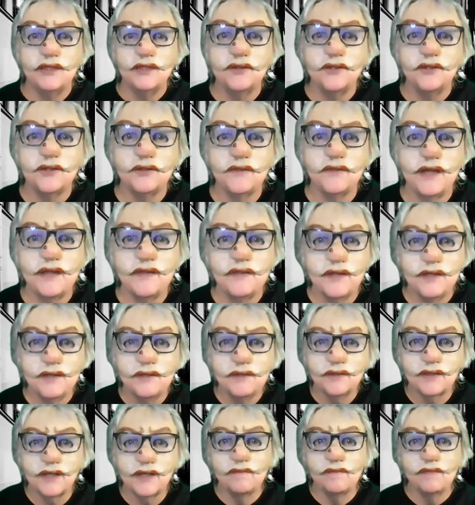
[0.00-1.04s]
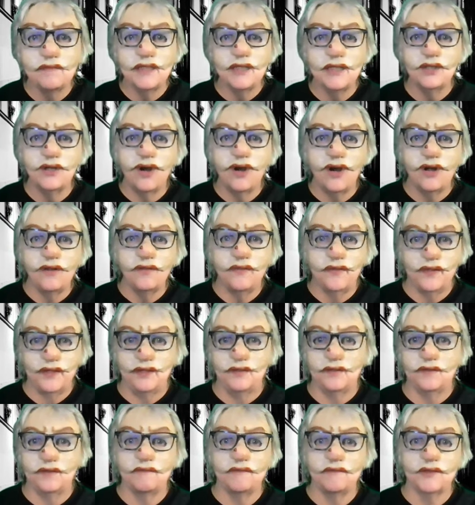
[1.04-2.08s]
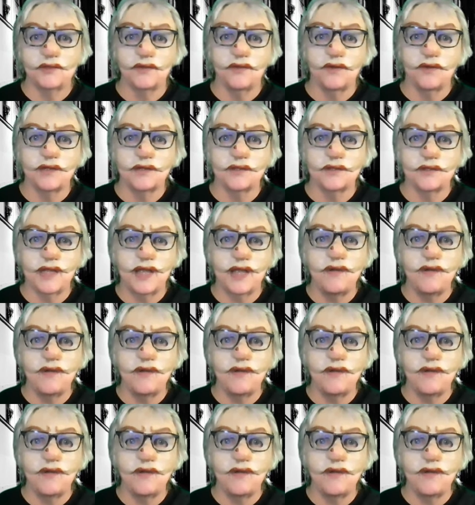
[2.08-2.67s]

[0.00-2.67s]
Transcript: into a theater company called Theater of Sorts,